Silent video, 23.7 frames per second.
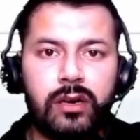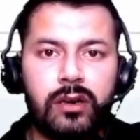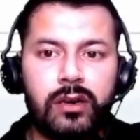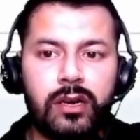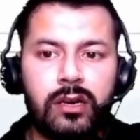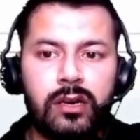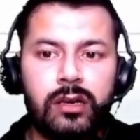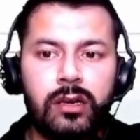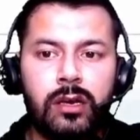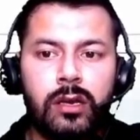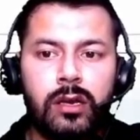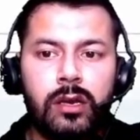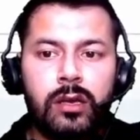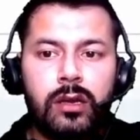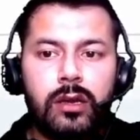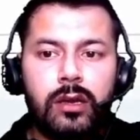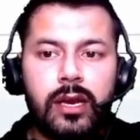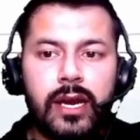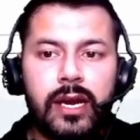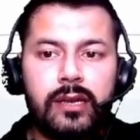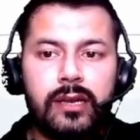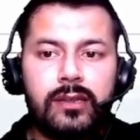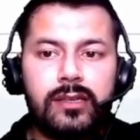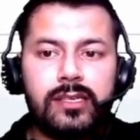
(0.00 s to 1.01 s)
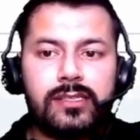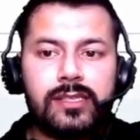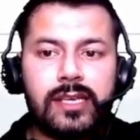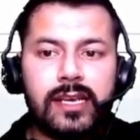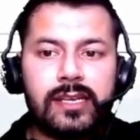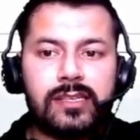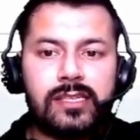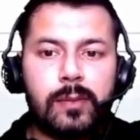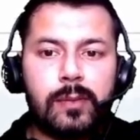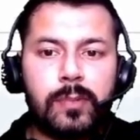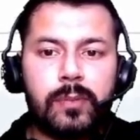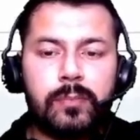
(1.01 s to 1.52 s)
run and this
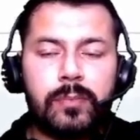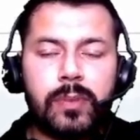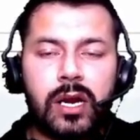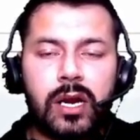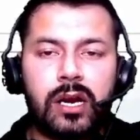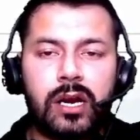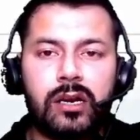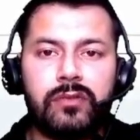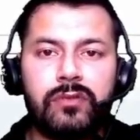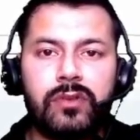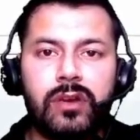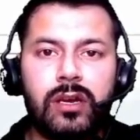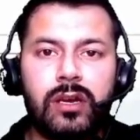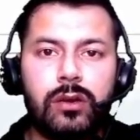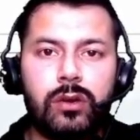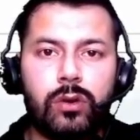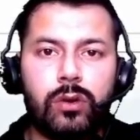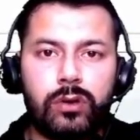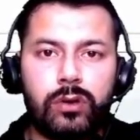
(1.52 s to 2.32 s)
except part will not